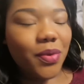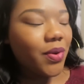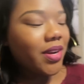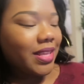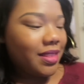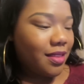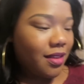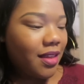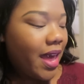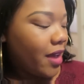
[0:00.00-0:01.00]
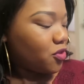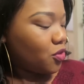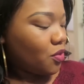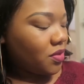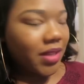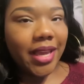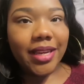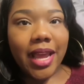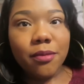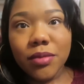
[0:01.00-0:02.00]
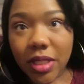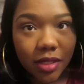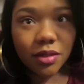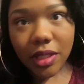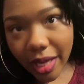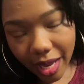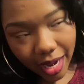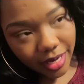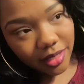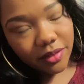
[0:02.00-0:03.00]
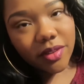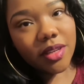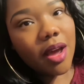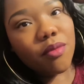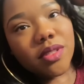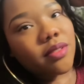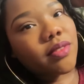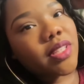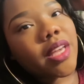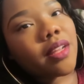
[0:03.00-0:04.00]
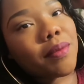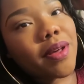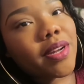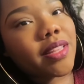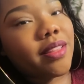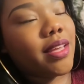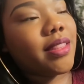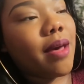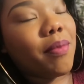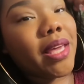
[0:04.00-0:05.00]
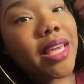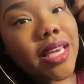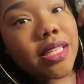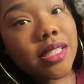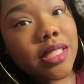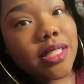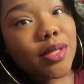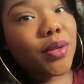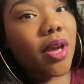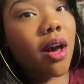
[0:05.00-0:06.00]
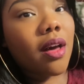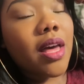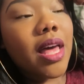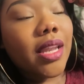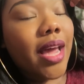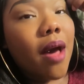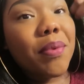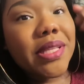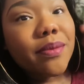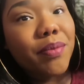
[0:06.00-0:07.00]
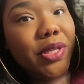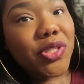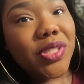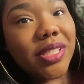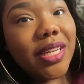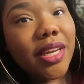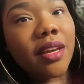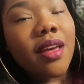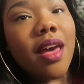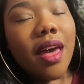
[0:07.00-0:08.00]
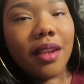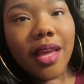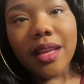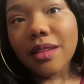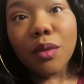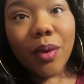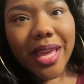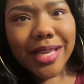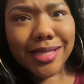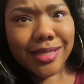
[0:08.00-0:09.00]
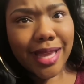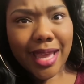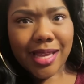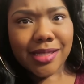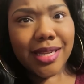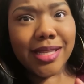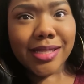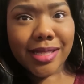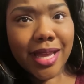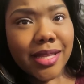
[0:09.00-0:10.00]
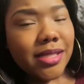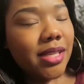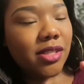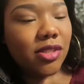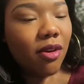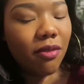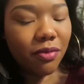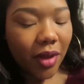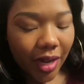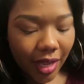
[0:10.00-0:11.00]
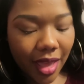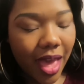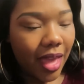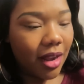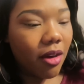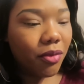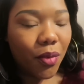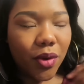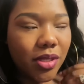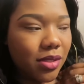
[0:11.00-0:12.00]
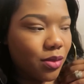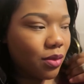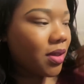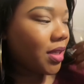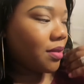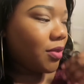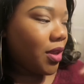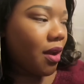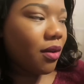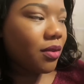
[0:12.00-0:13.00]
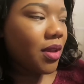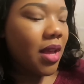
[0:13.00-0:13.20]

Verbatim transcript: for the actual like name diesel like i didn't even i wasn't even thinking about anything like that but he is diesel y'all like i'll put some pictures in here and like the way he stands and his stance is so funny and i'll of course do his you know